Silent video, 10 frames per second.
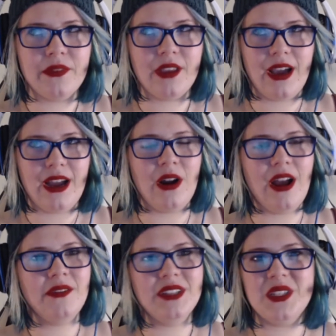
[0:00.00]

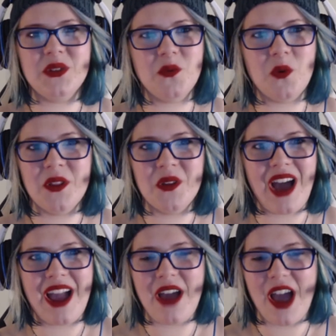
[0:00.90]
I
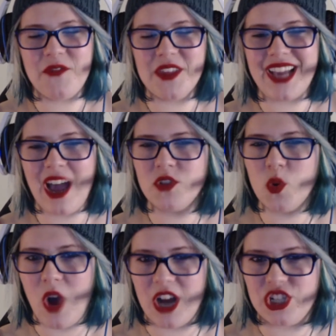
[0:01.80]
feel like I have to
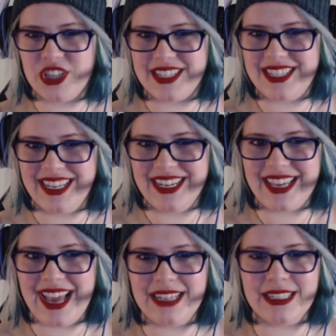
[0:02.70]
watch the scene
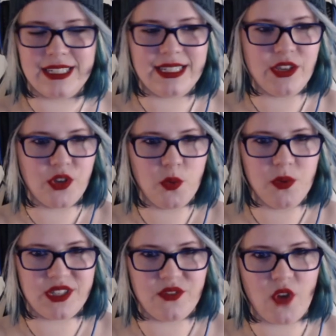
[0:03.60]
again to see who
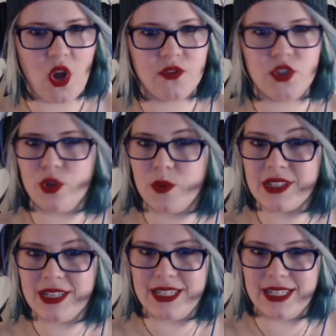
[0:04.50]
was involved, because there was
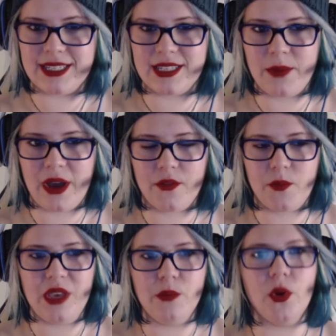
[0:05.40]
a decent amount of
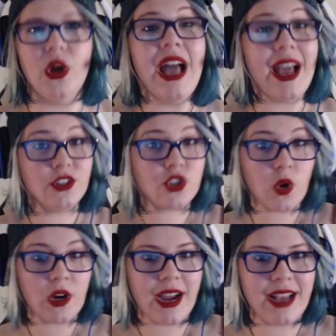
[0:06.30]
people, and
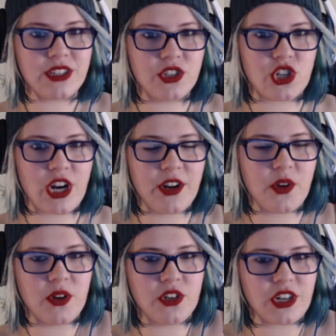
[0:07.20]
Torres is trying to
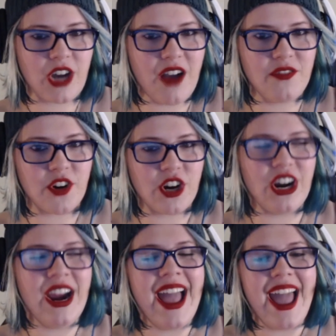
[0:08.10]
go undercover
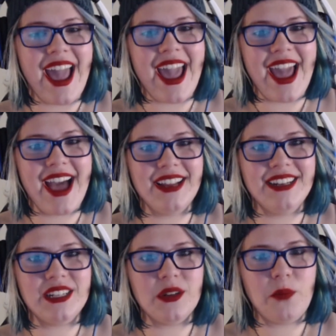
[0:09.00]

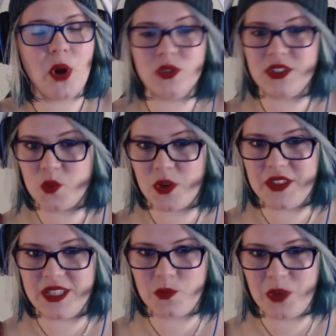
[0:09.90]
and poses one of
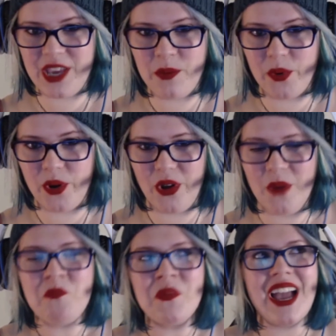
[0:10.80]
these people,
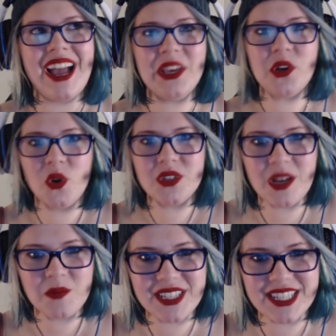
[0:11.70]
and he goes
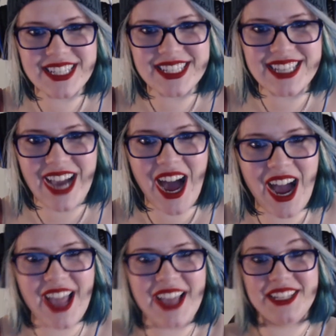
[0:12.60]
up to this
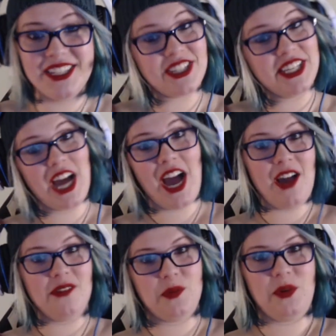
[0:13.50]
guy and he's like, I
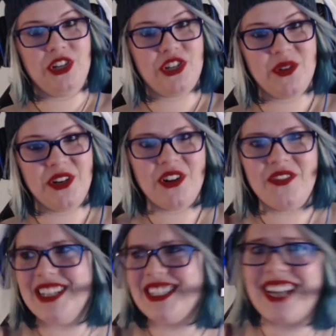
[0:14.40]
have to put you under
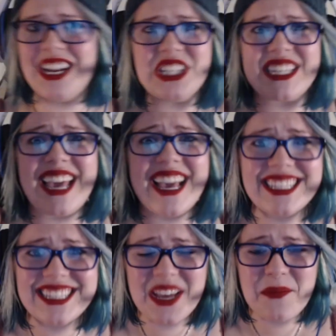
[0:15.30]
arrest. The guy just
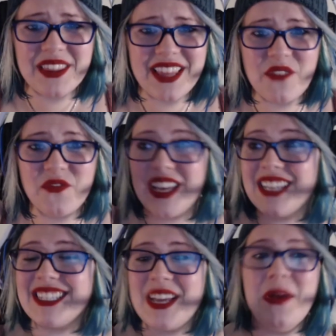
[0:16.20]
kicks him and like
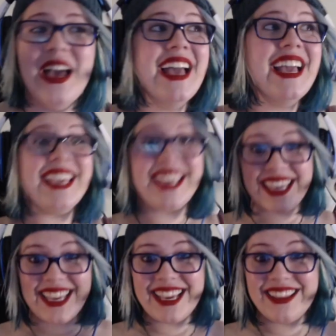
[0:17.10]
flings him.
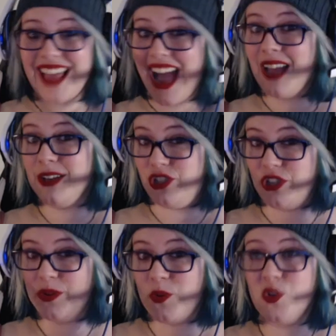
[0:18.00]
That
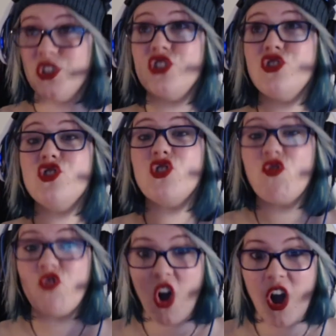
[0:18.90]
dude was
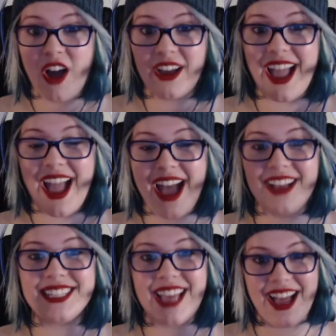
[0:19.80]
strong
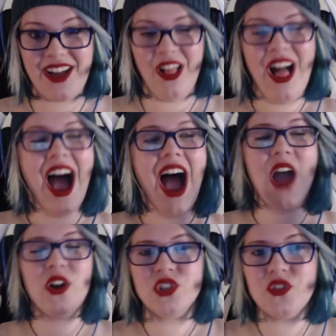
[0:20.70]
as hell. I
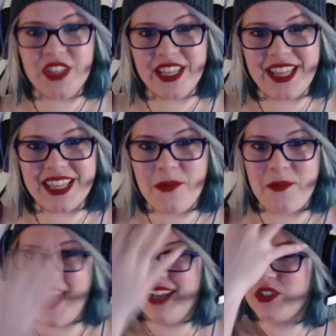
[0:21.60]
also really like the
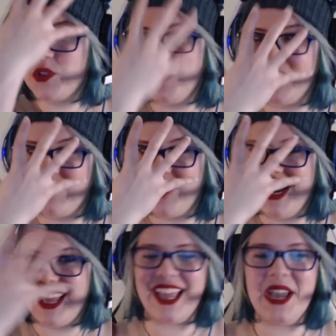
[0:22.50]
masks with the red
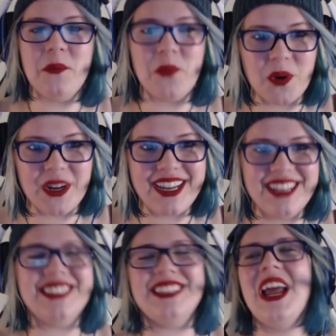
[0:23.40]

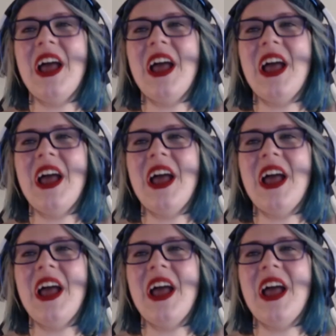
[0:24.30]
handprints, and